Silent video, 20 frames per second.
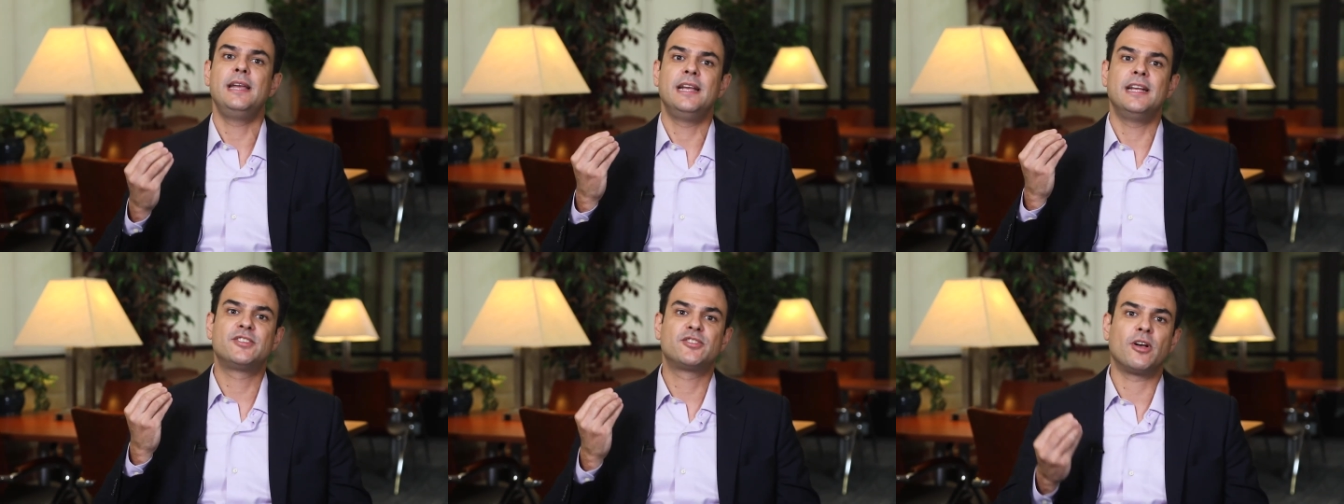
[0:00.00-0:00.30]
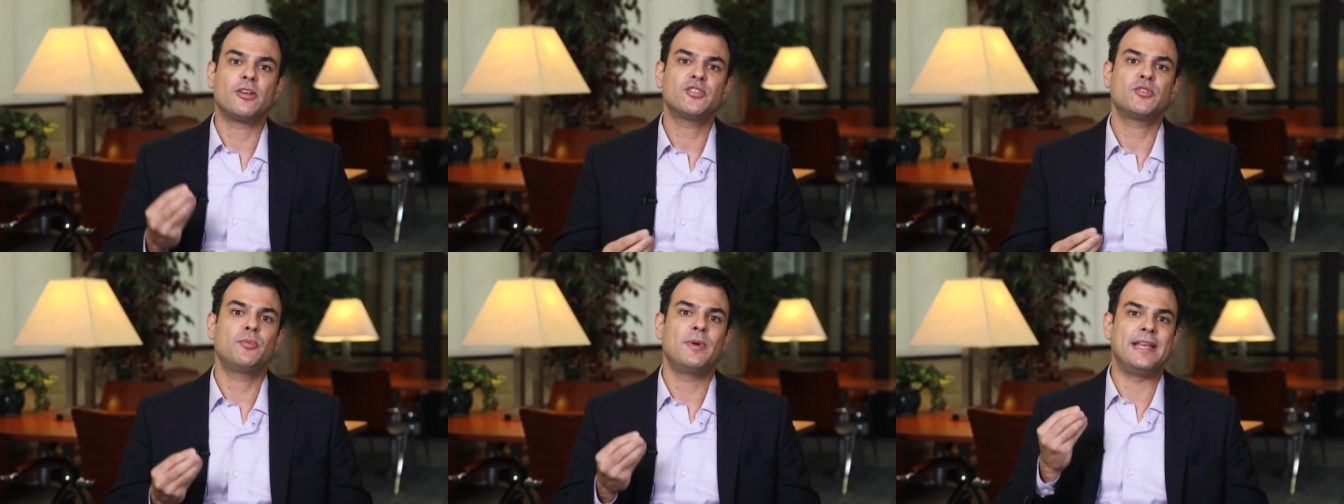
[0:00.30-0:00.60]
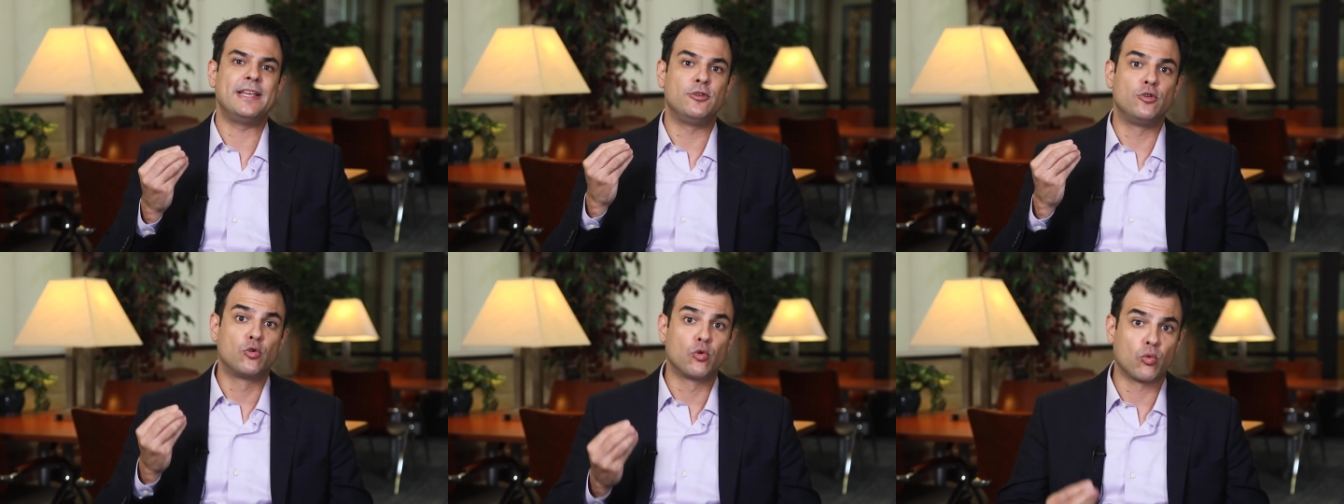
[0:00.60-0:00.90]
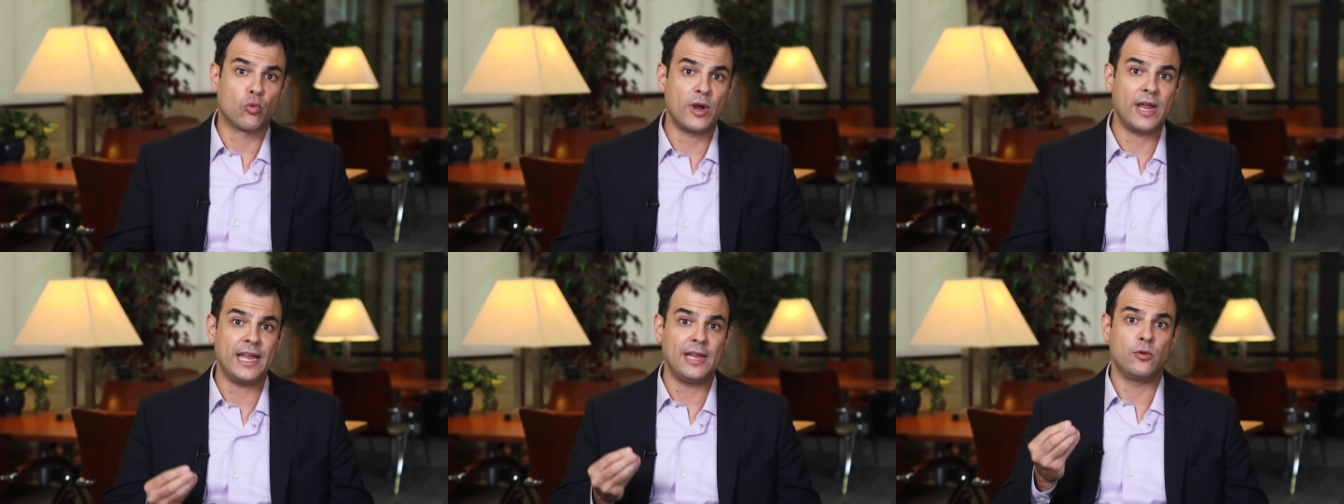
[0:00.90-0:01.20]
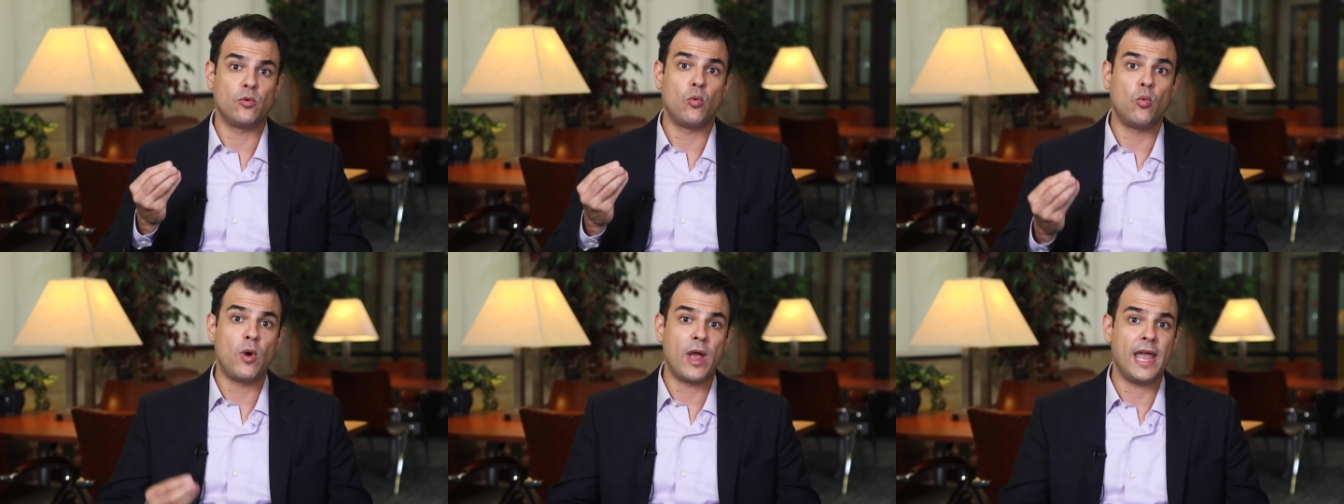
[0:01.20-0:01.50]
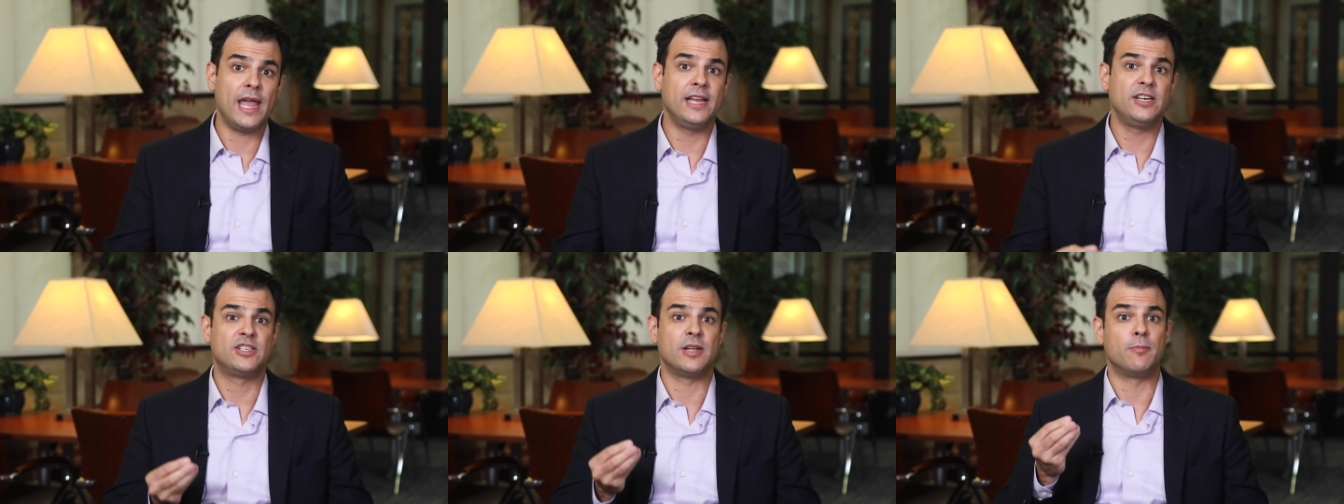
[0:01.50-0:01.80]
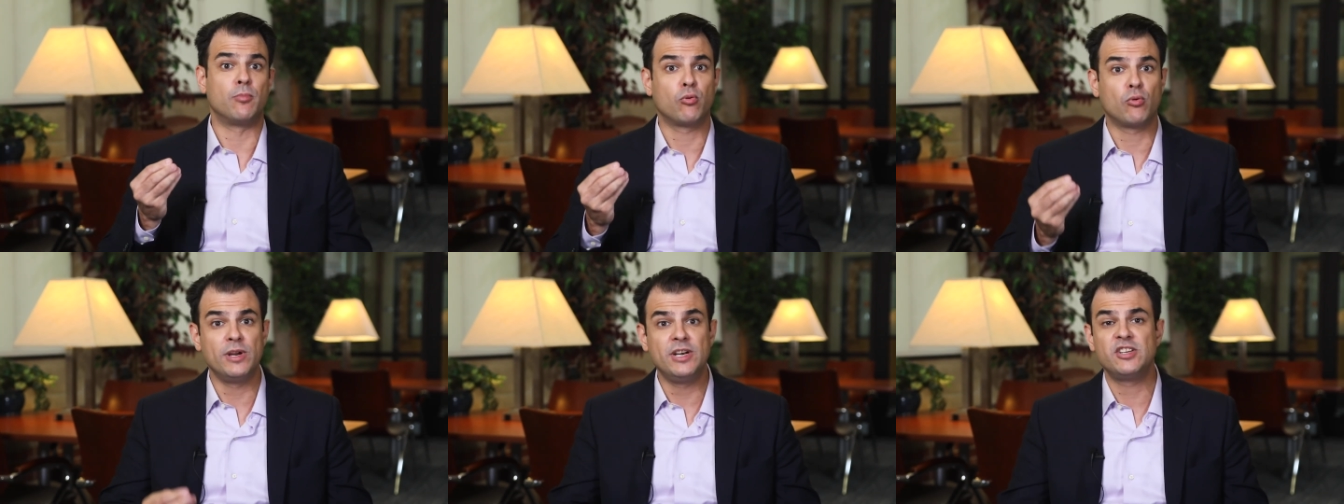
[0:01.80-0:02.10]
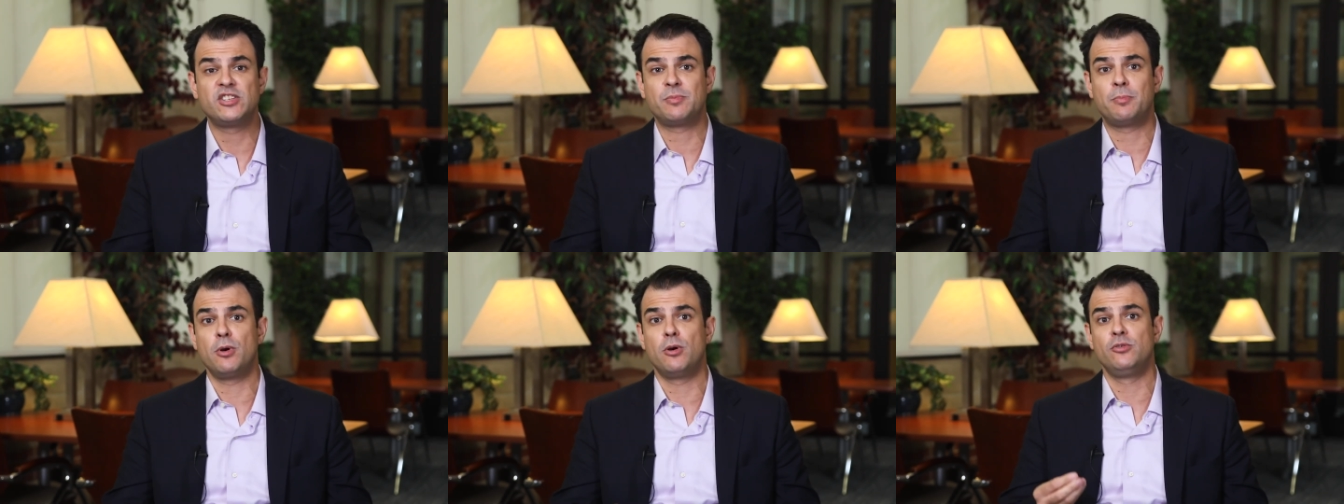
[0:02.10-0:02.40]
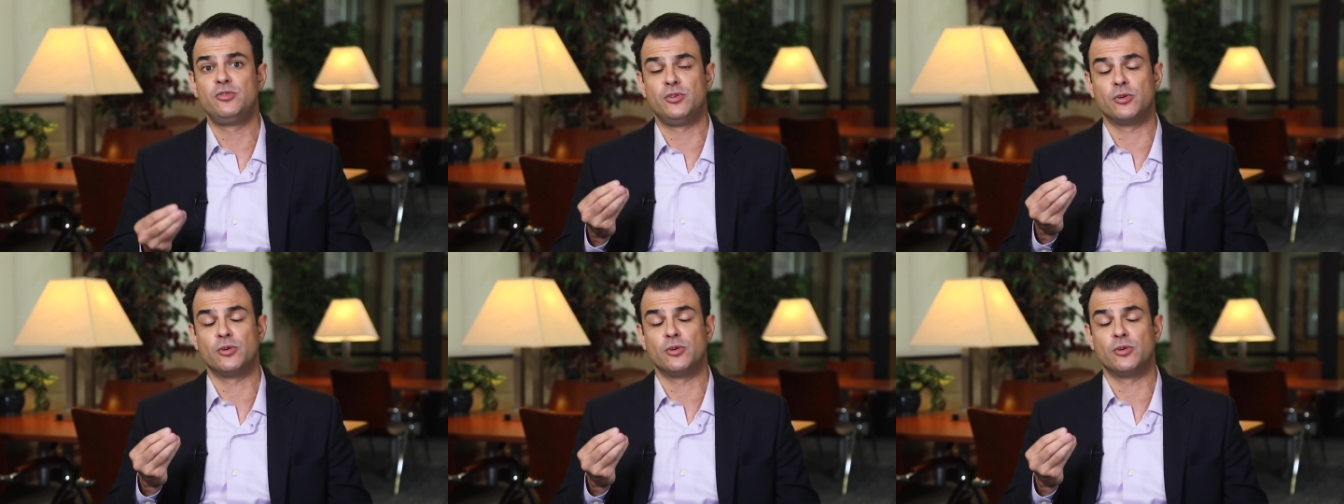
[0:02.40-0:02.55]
It's also a great way to predispose